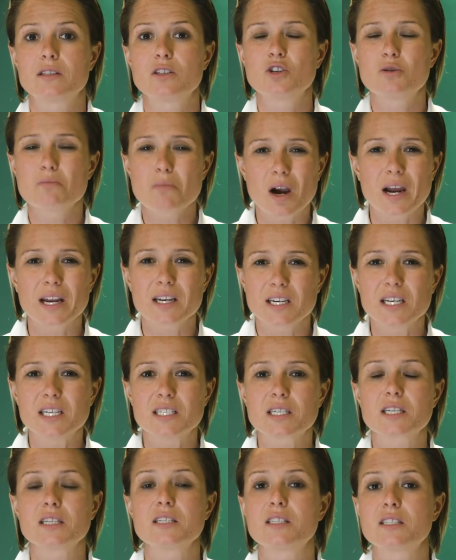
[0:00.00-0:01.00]
then you might need
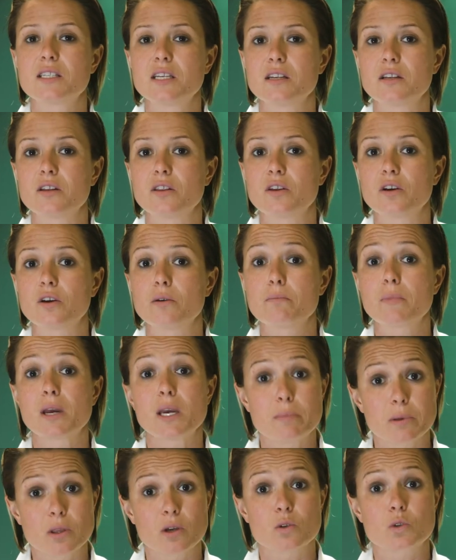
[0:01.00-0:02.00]
to consider that
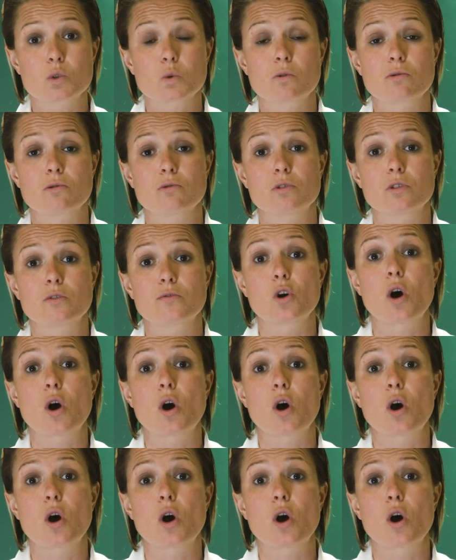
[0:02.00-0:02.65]
maybe those squirrels have